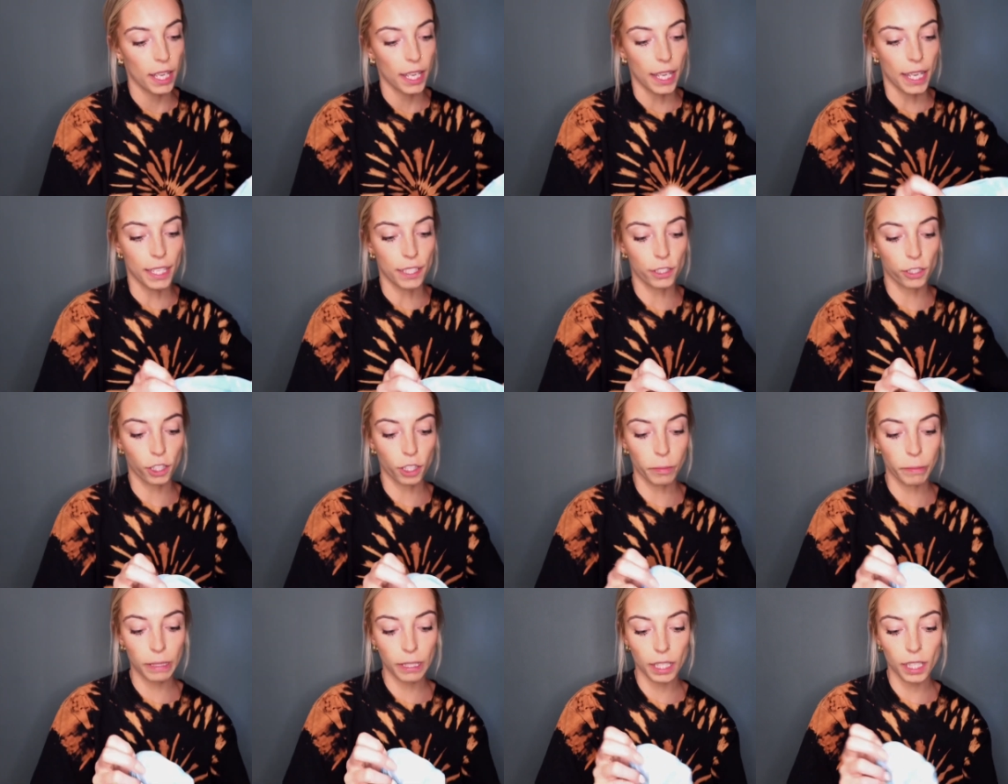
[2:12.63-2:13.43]
it's going
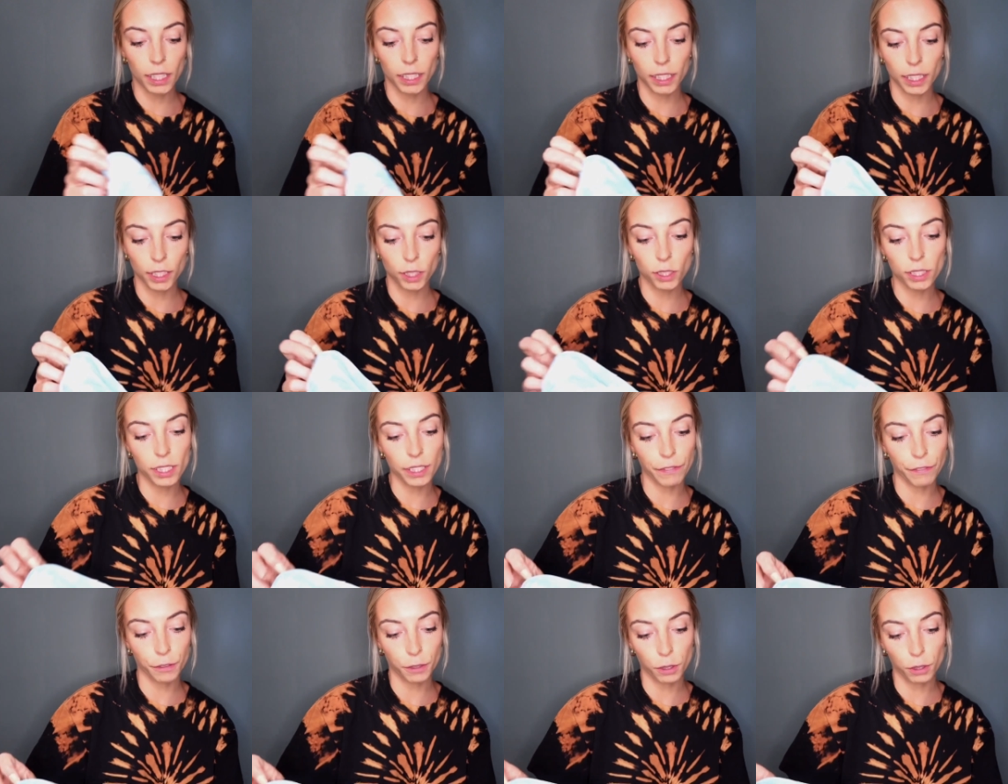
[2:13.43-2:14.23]
to be a little
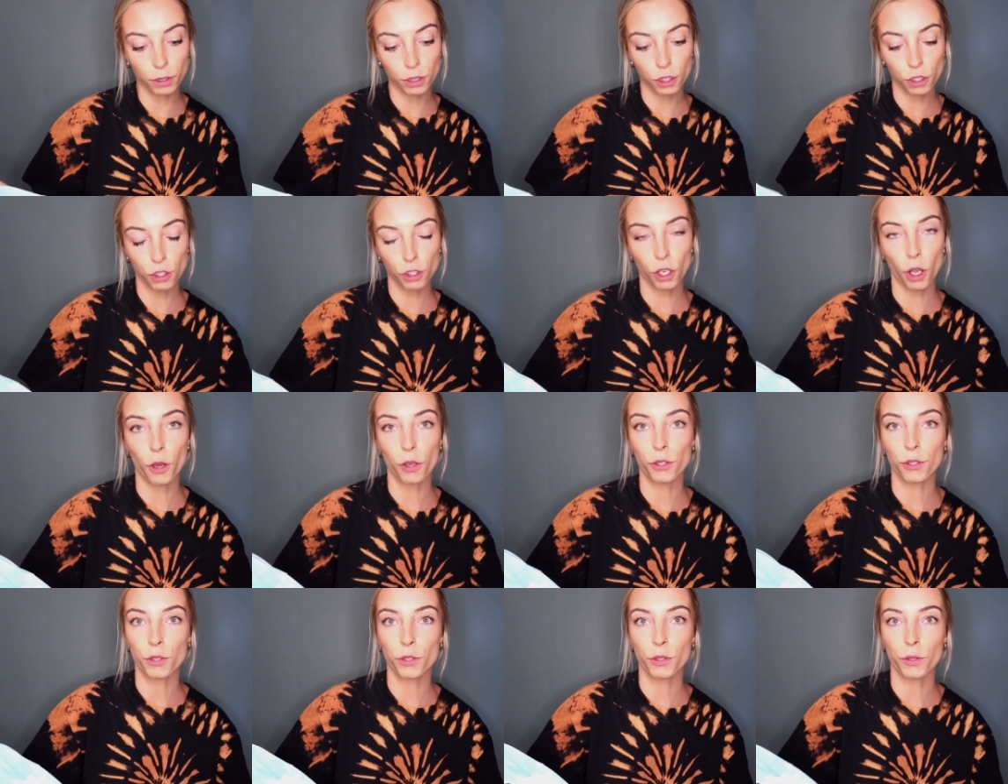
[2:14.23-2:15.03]
difficult to show
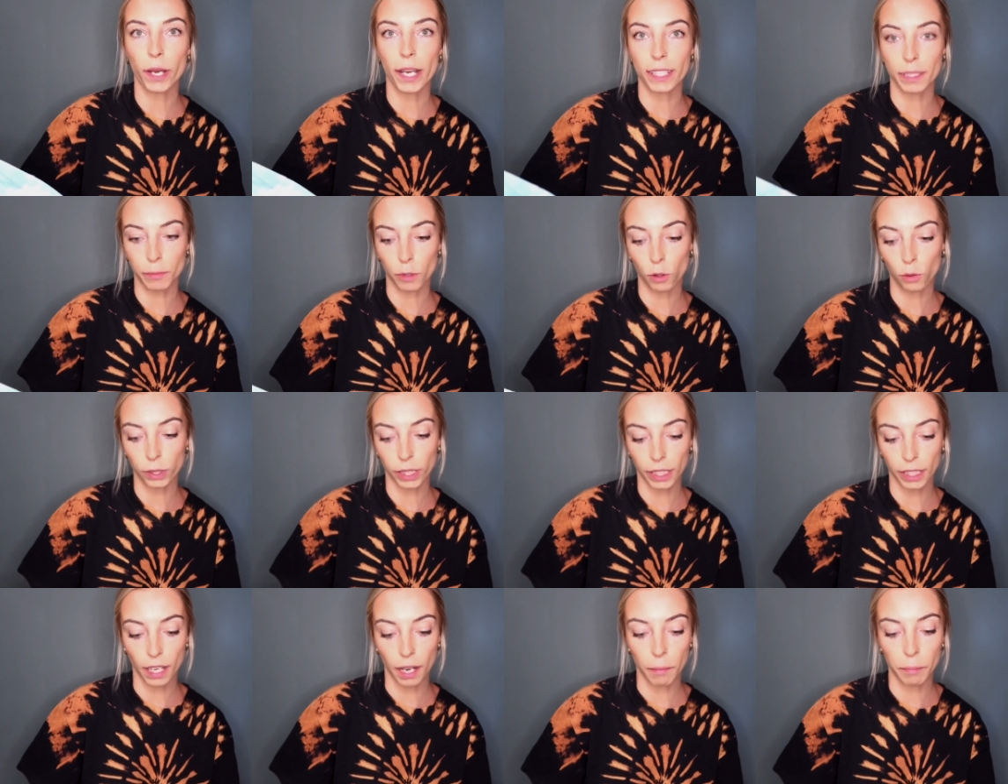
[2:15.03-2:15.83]
you as I'm
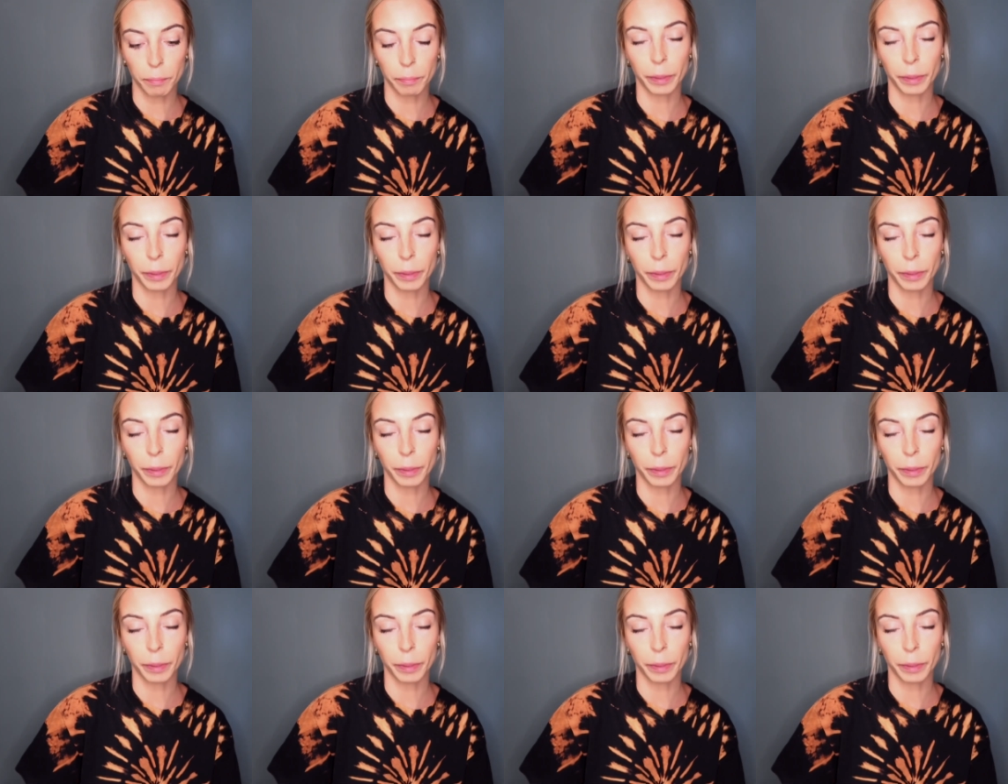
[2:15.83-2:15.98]
holding it up,